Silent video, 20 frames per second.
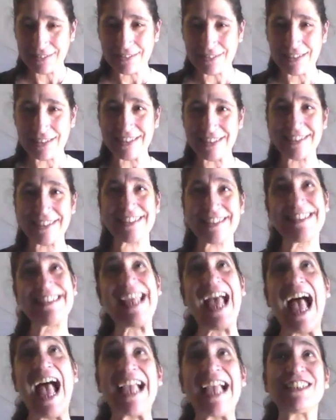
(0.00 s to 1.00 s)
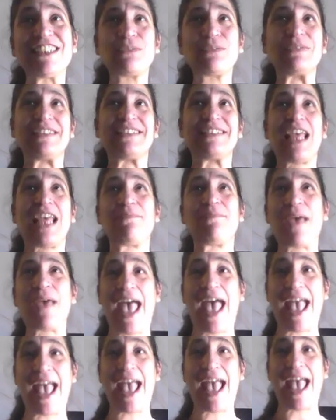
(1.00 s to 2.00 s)
sitting in their own shit
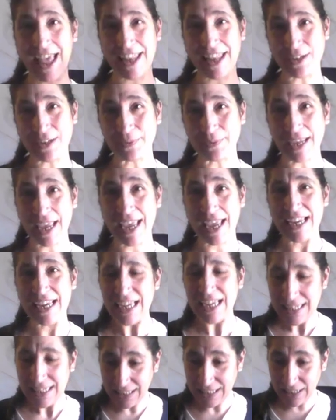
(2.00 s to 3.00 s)
becoming putrid,